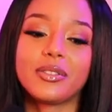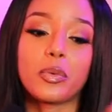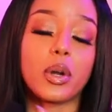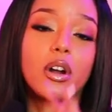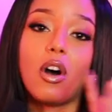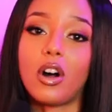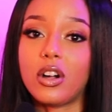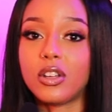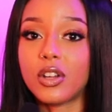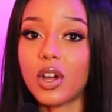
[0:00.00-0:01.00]
we're
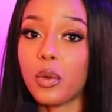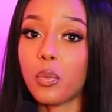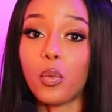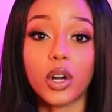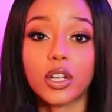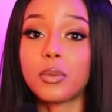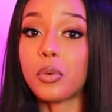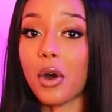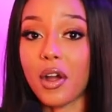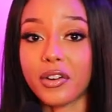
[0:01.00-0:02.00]
all a work in
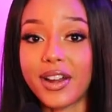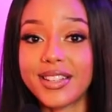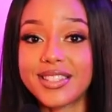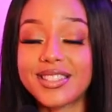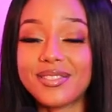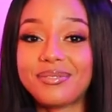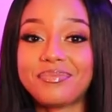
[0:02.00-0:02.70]
progress.